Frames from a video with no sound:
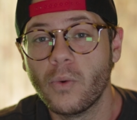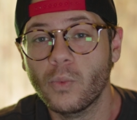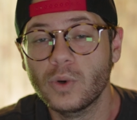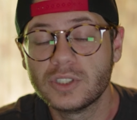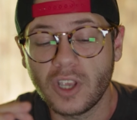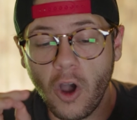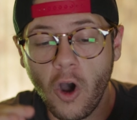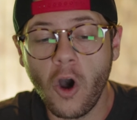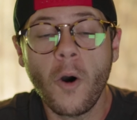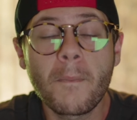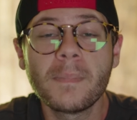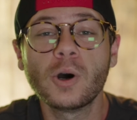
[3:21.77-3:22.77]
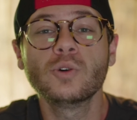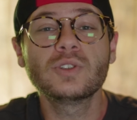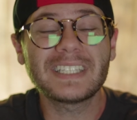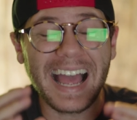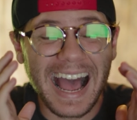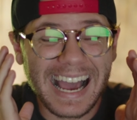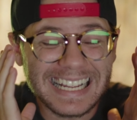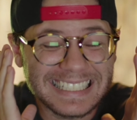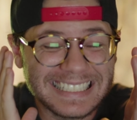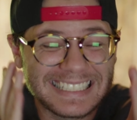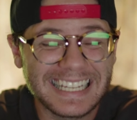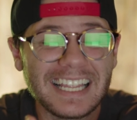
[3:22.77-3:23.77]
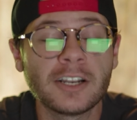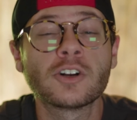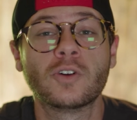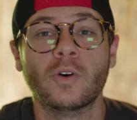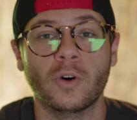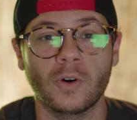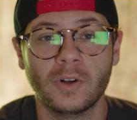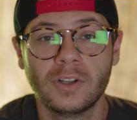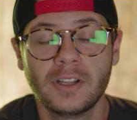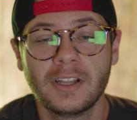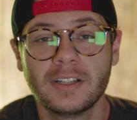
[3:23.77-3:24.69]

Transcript: was almost identical